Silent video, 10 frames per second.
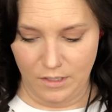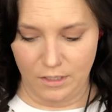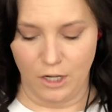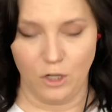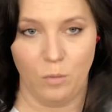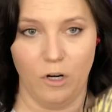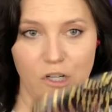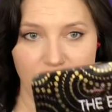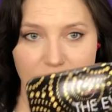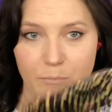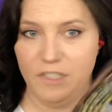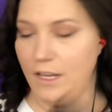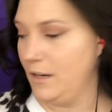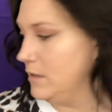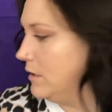Color Workshop
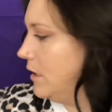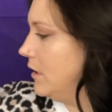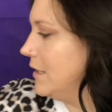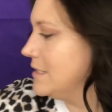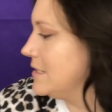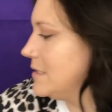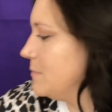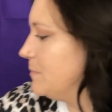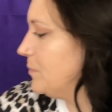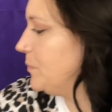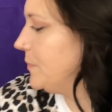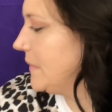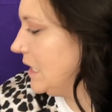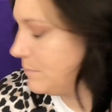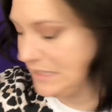tin. It's
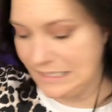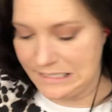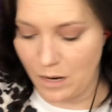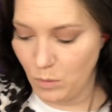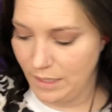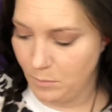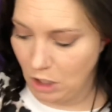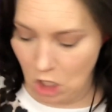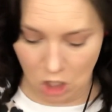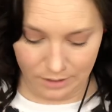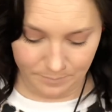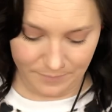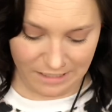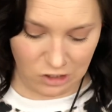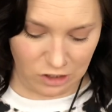not where they belong.
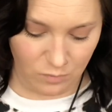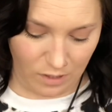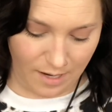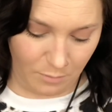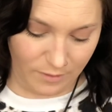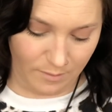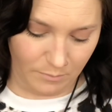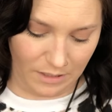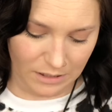It's just where I put them.